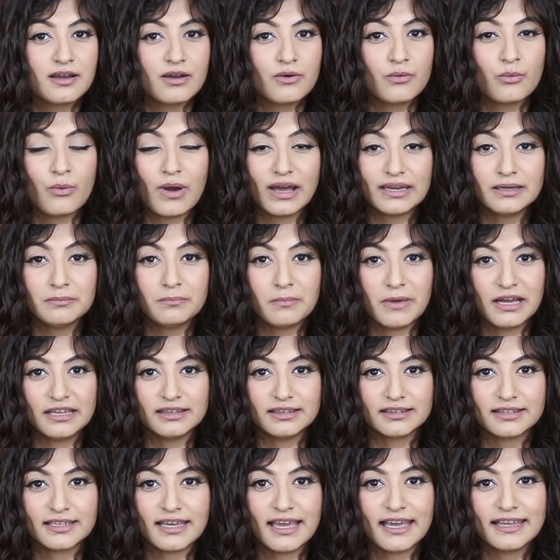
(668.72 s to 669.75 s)
1
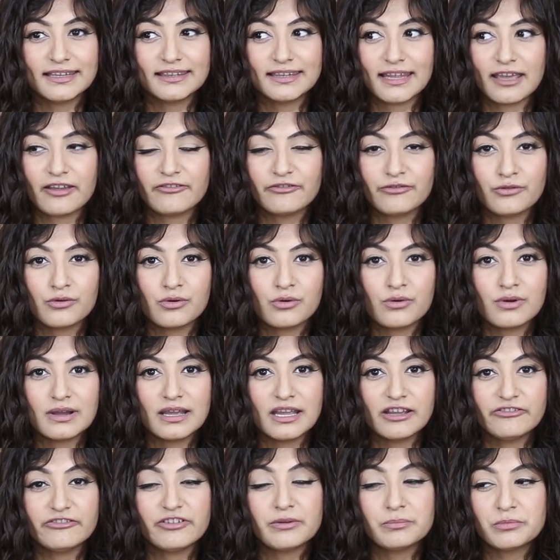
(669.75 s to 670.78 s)
month. And therefore,
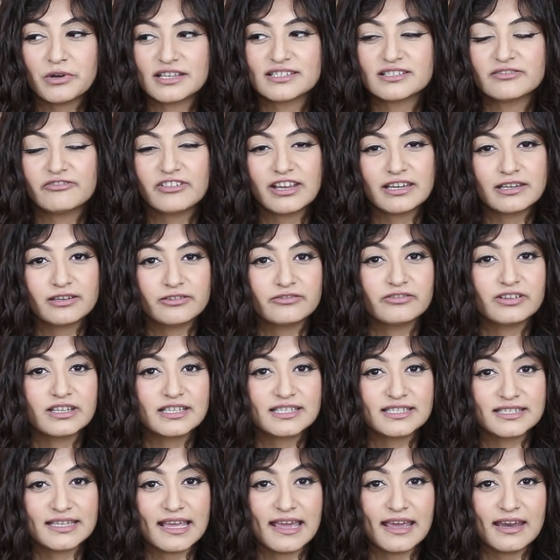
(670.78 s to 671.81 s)
if a preservative
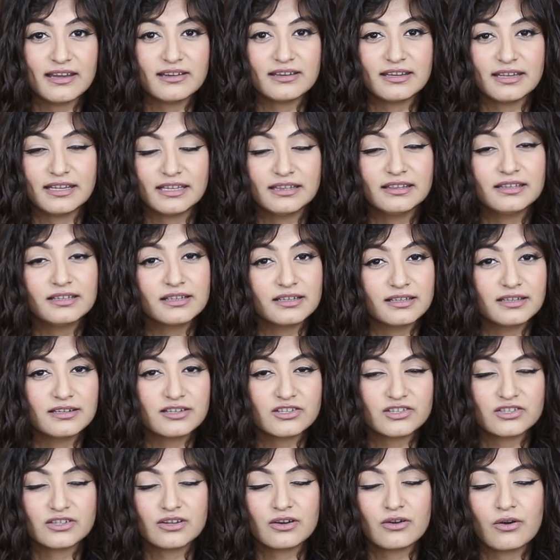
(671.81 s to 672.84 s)
is there in the
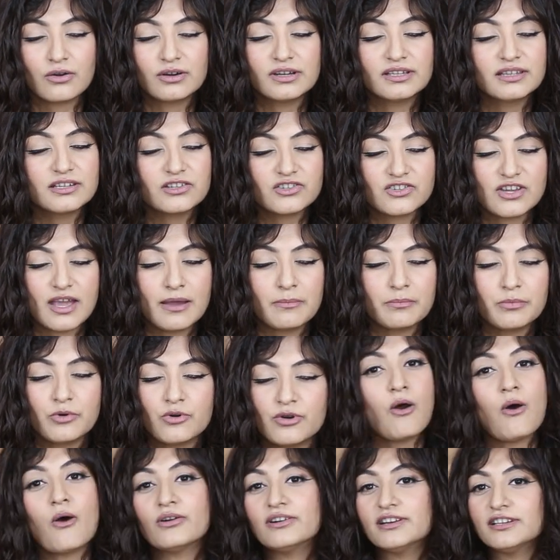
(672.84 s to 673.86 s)
conditioner or in the shampoo
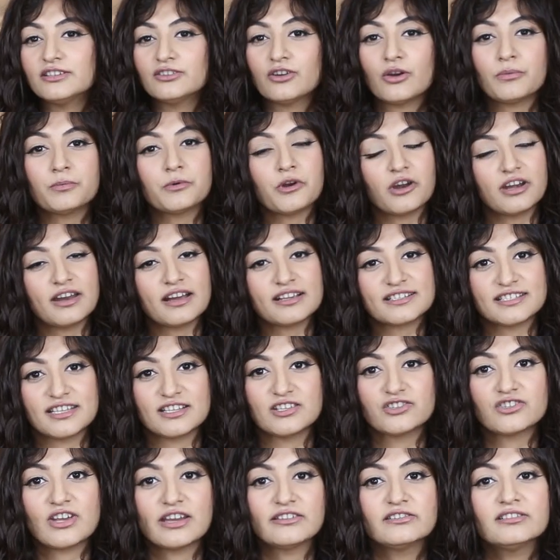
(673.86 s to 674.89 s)
or in your products
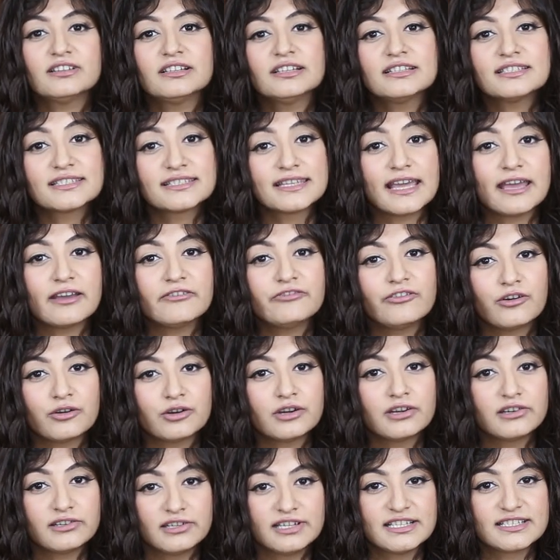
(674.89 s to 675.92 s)
in general, it's there
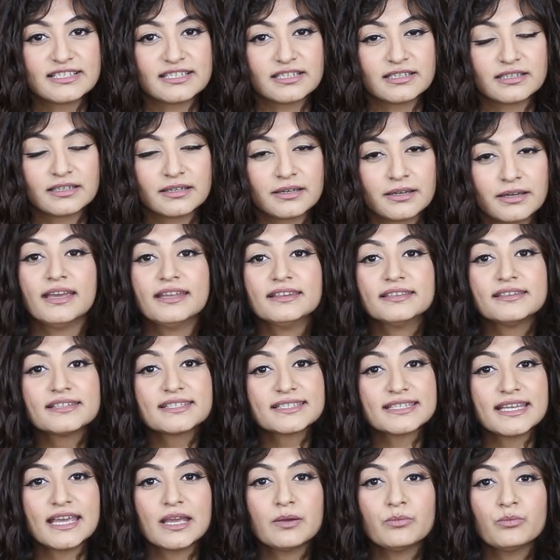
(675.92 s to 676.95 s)
for a reason. In the
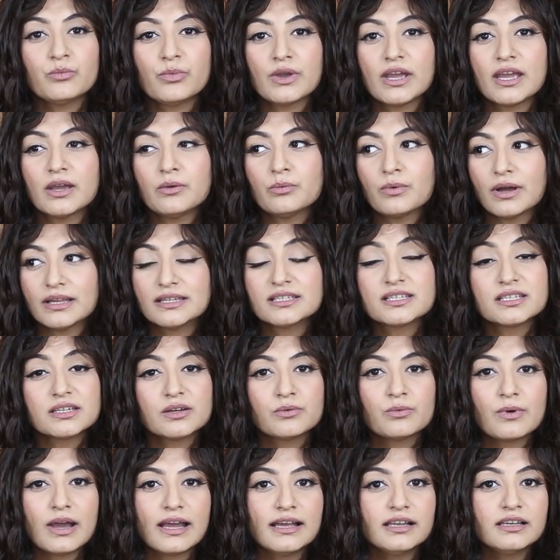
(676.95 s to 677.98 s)
same way, once in
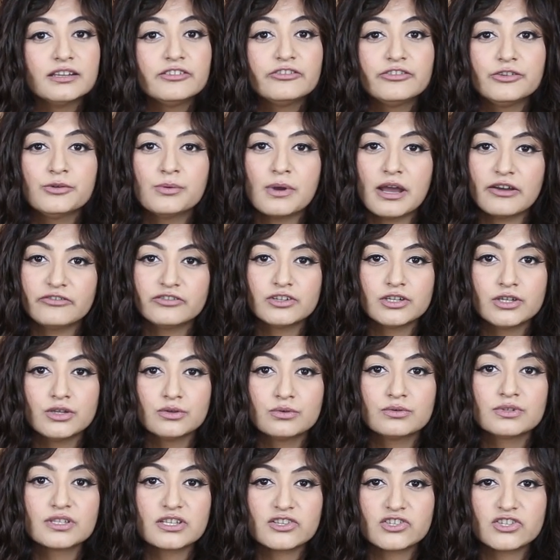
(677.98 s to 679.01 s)
a while, if you have to
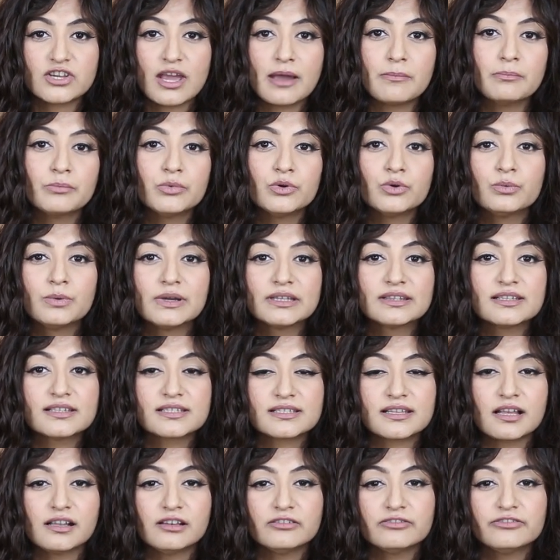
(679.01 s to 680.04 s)
use a shampoo with a
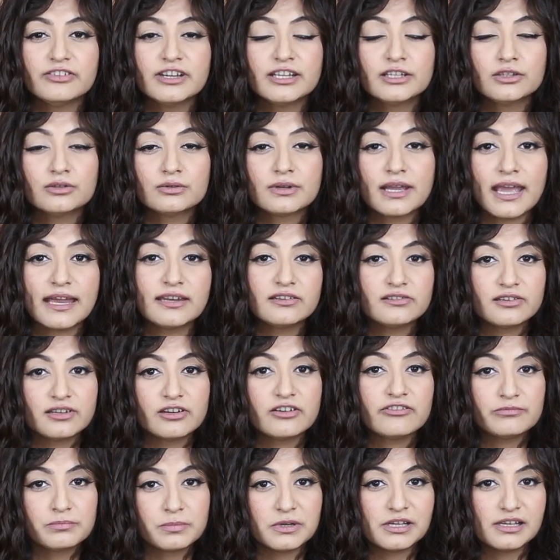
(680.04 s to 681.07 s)
sulfate to get rid
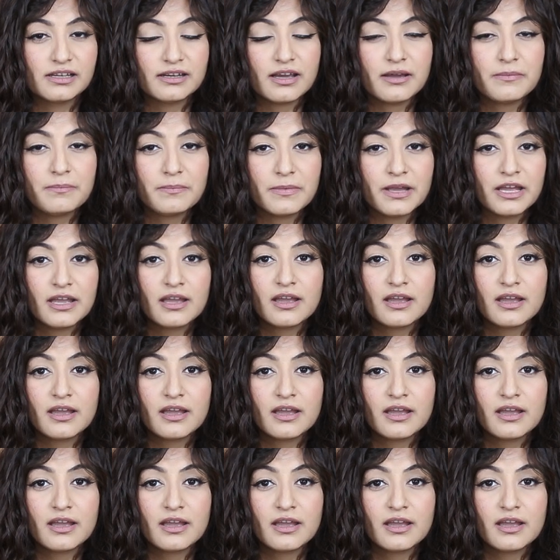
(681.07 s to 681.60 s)
of buildup,